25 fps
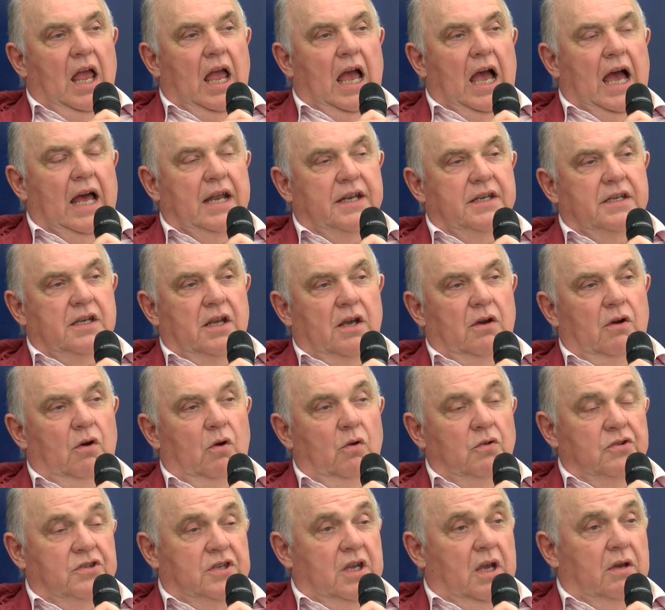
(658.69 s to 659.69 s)
And
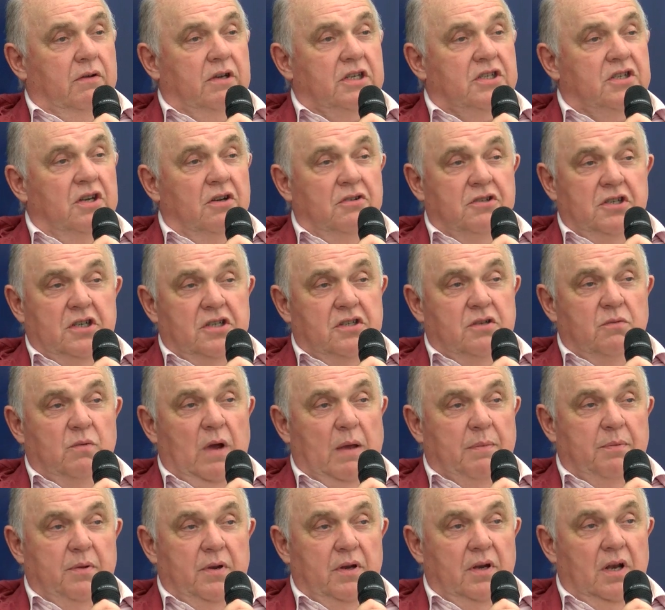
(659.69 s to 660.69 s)
also, it's not just a
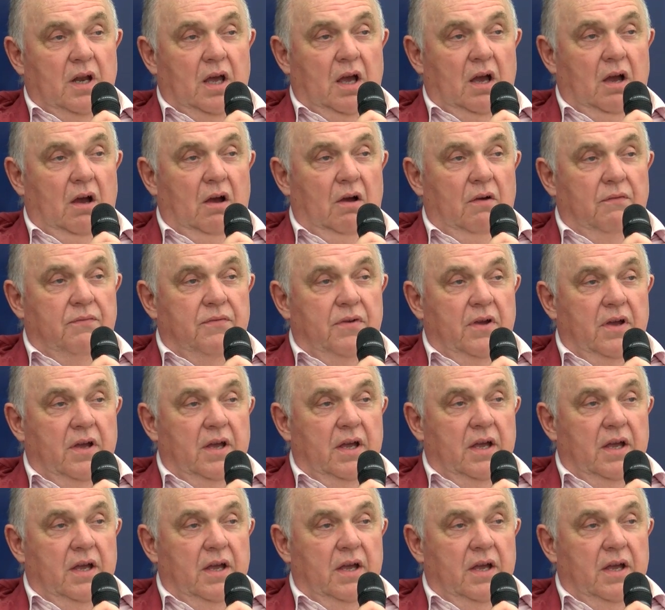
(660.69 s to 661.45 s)
weapon of